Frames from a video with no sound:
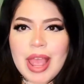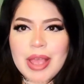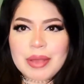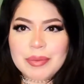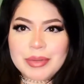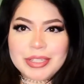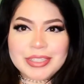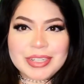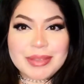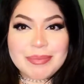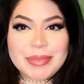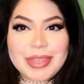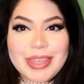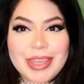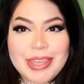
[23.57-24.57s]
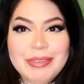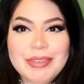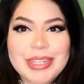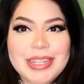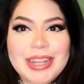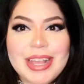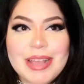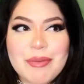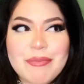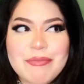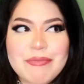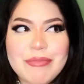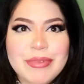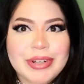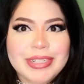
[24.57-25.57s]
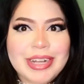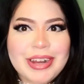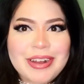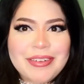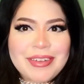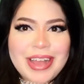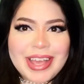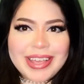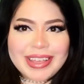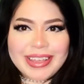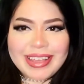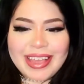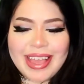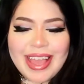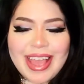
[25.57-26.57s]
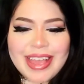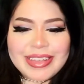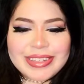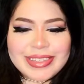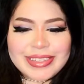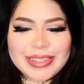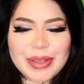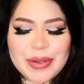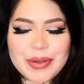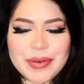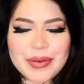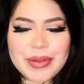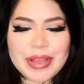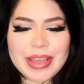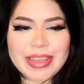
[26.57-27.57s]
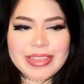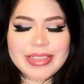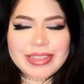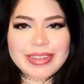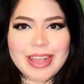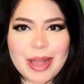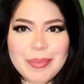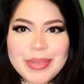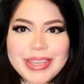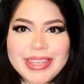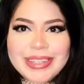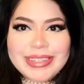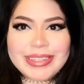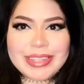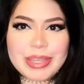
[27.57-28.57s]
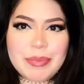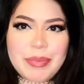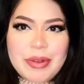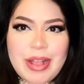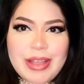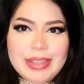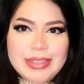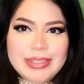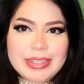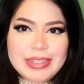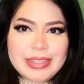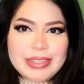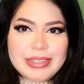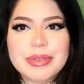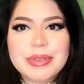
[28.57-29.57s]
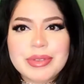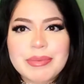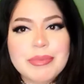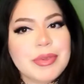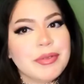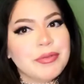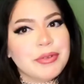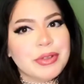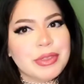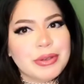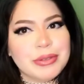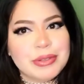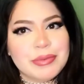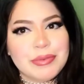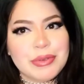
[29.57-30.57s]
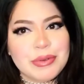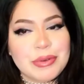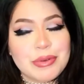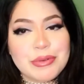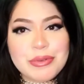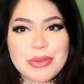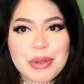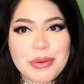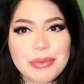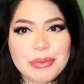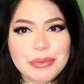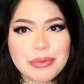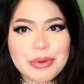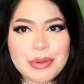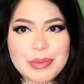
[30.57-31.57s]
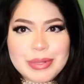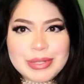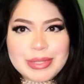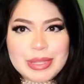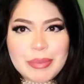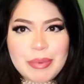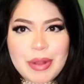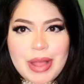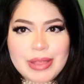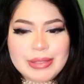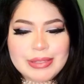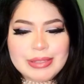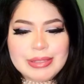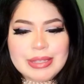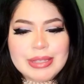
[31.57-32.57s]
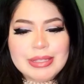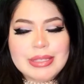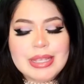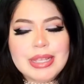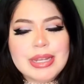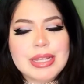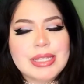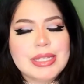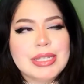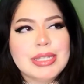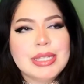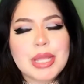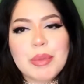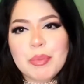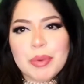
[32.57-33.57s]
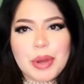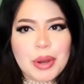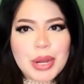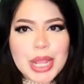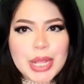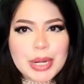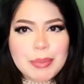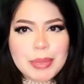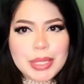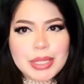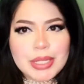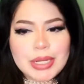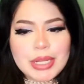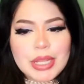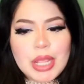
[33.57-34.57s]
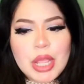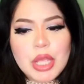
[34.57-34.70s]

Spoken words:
which can be even more terrifying. So the topic is sleep paralysis. For those of you who don't know what sleep paralysis is, it is a temporary inability